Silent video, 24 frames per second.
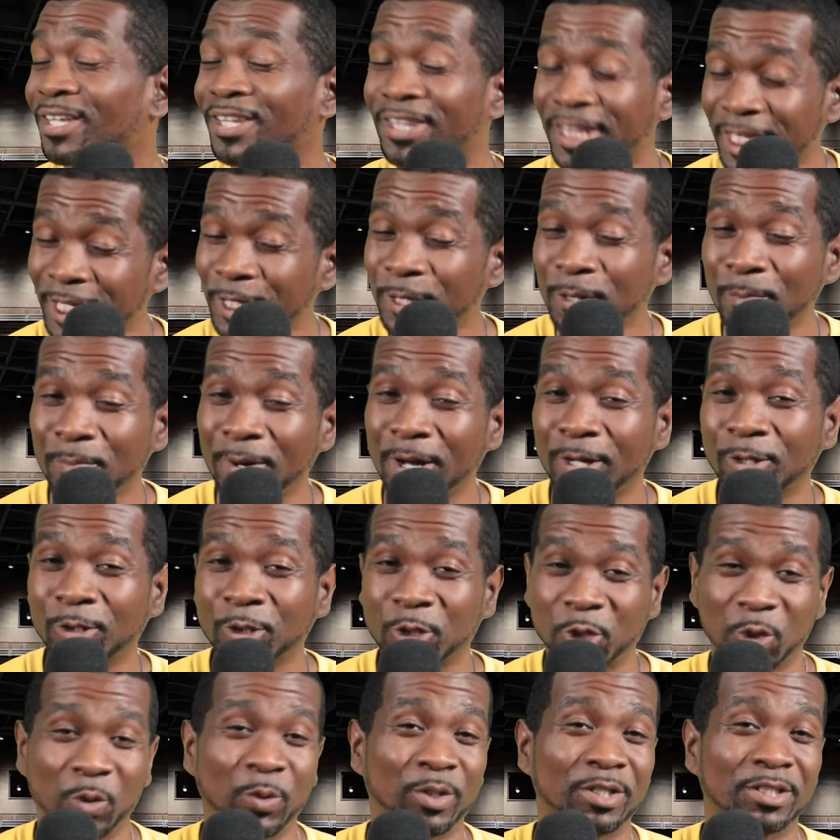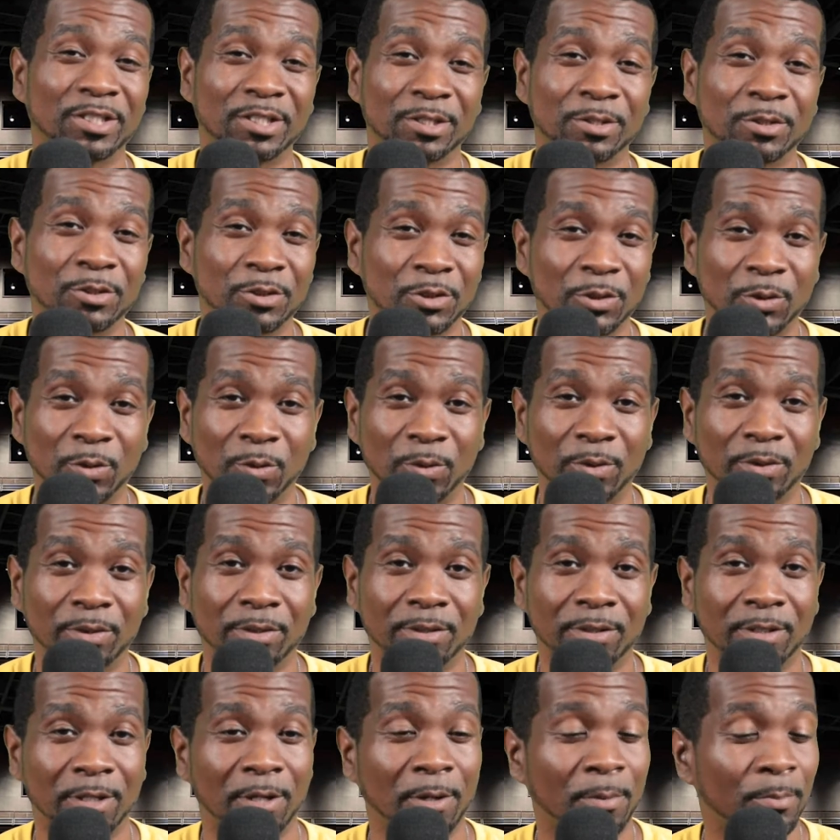Think about going to the
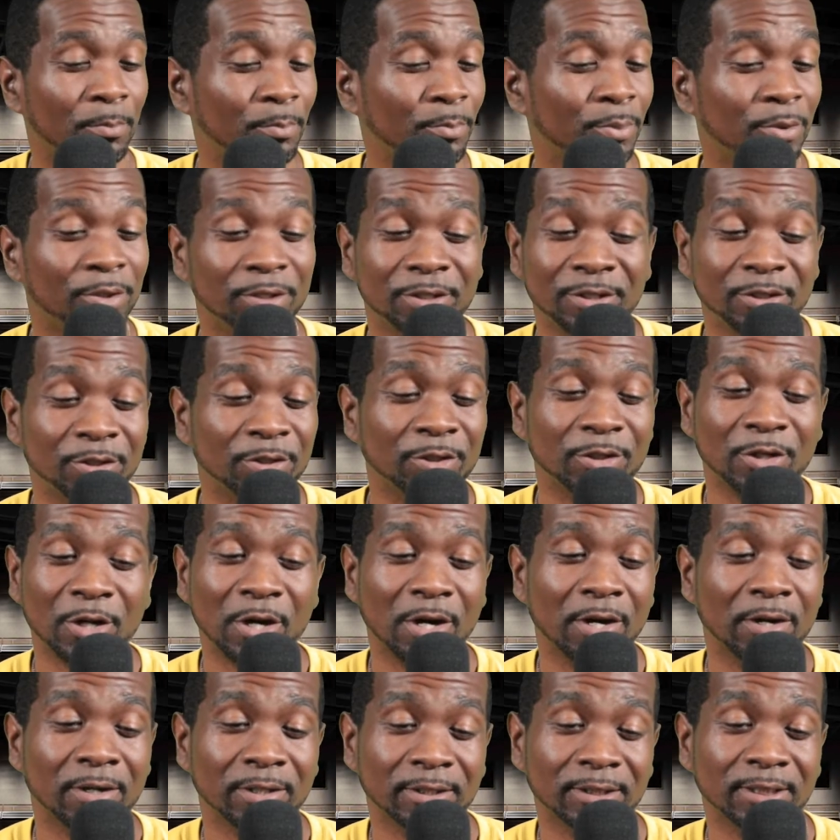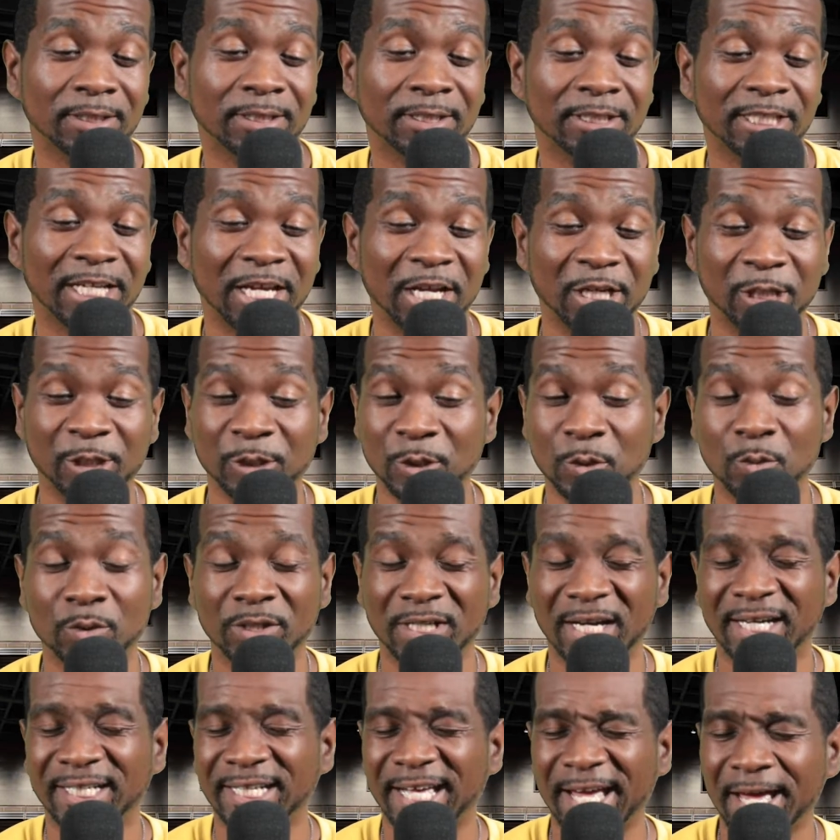store, putting your card in, and you
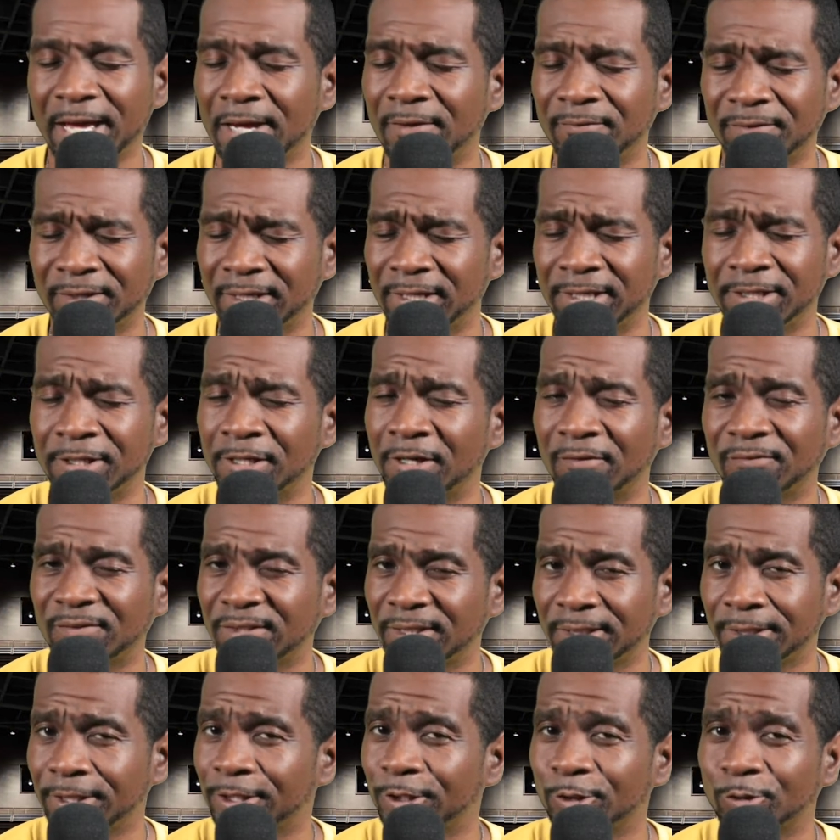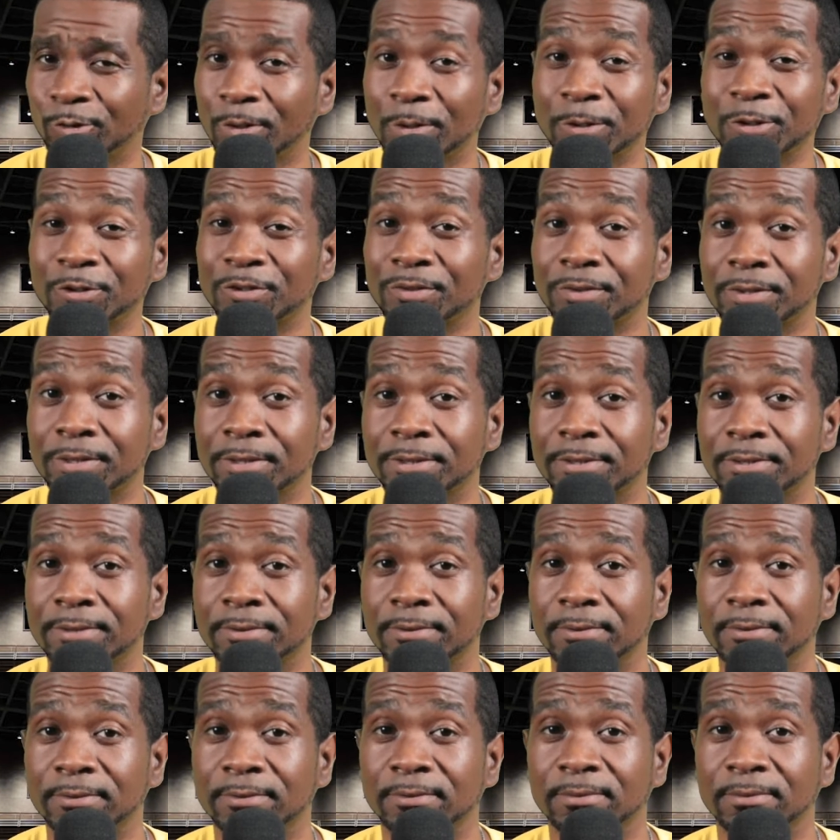not having enough to get groceries.